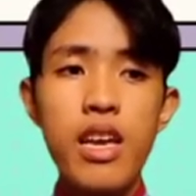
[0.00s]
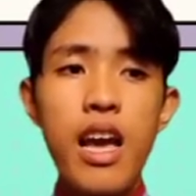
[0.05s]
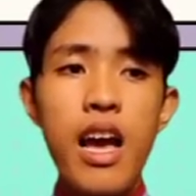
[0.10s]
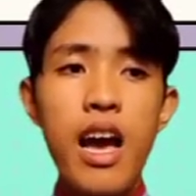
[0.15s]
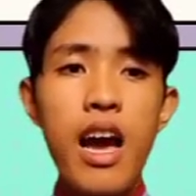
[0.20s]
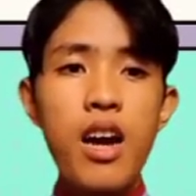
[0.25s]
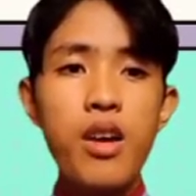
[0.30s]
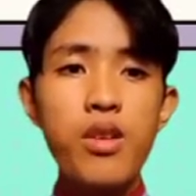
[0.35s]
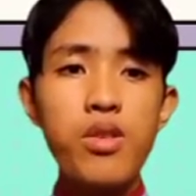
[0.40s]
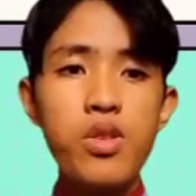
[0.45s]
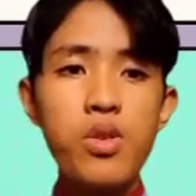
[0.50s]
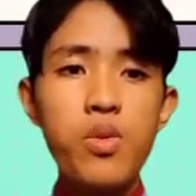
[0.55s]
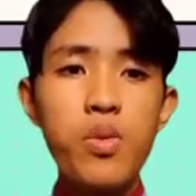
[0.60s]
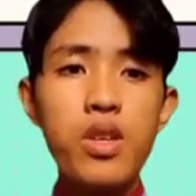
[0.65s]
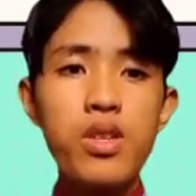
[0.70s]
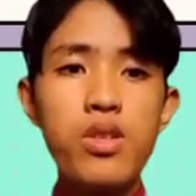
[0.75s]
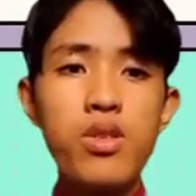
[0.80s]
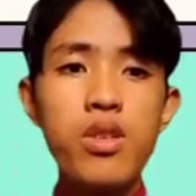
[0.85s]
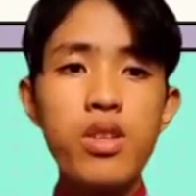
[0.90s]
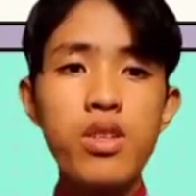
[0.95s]
how to
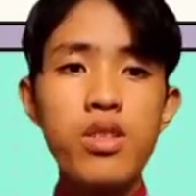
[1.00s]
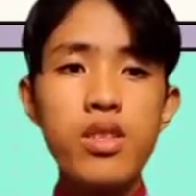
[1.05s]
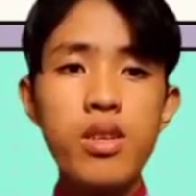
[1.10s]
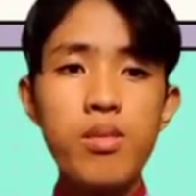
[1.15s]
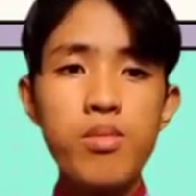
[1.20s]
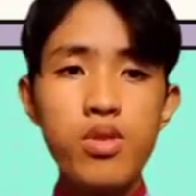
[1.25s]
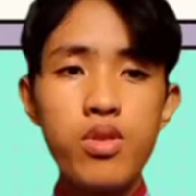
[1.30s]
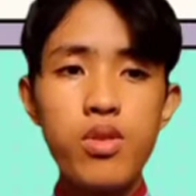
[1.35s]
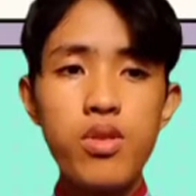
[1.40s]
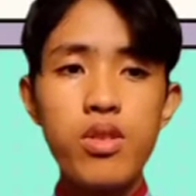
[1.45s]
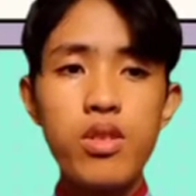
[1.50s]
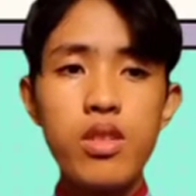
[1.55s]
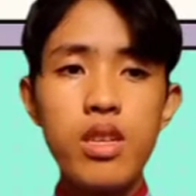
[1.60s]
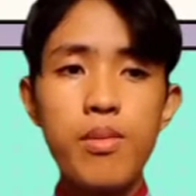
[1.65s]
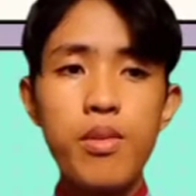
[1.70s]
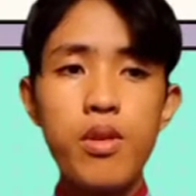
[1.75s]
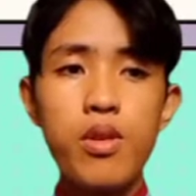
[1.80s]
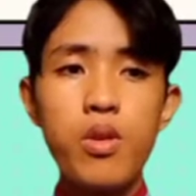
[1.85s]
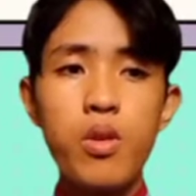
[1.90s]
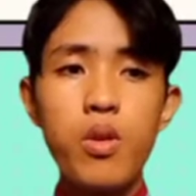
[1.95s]
question assumptions
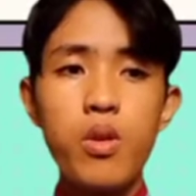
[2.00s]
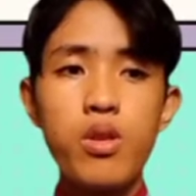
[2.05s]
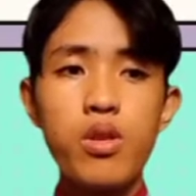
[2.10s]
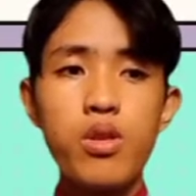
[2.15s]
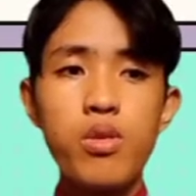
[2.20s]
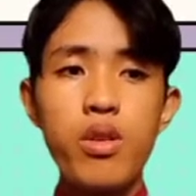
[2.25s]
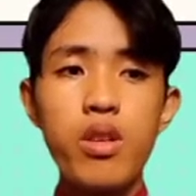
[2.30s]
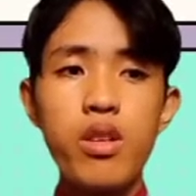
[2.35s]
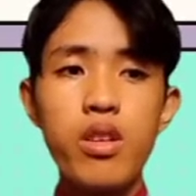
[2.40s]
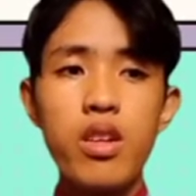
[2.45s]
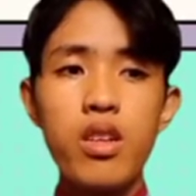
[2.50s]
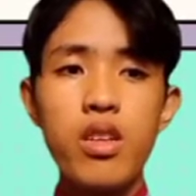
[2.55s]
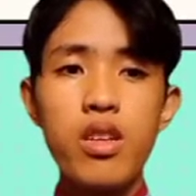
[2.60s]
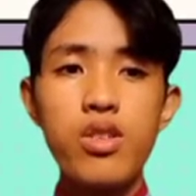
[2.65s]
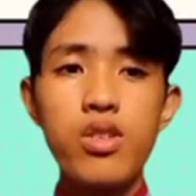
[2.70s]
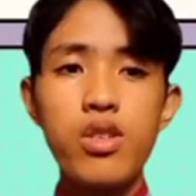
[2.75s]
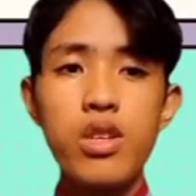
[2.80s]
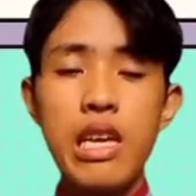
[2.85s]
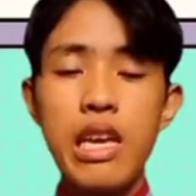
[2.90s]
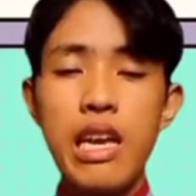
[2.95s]
about cultural knowledge